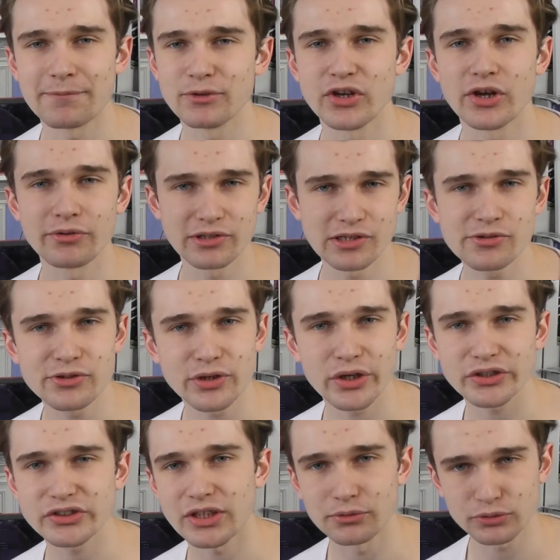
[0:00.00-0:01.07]

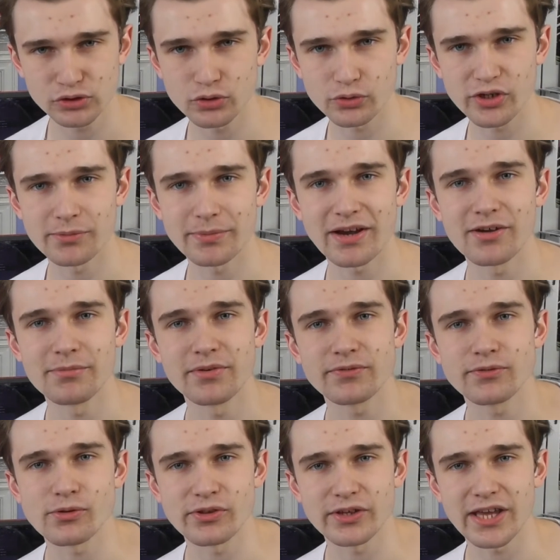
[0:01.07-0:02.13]
Lucas, I was talking about him
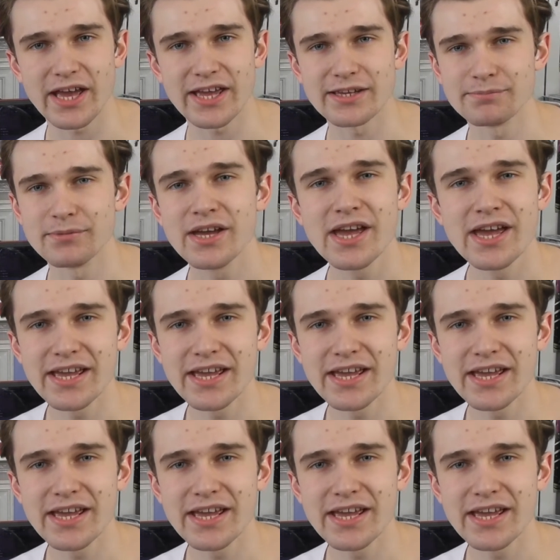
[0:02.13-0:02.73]
before the game.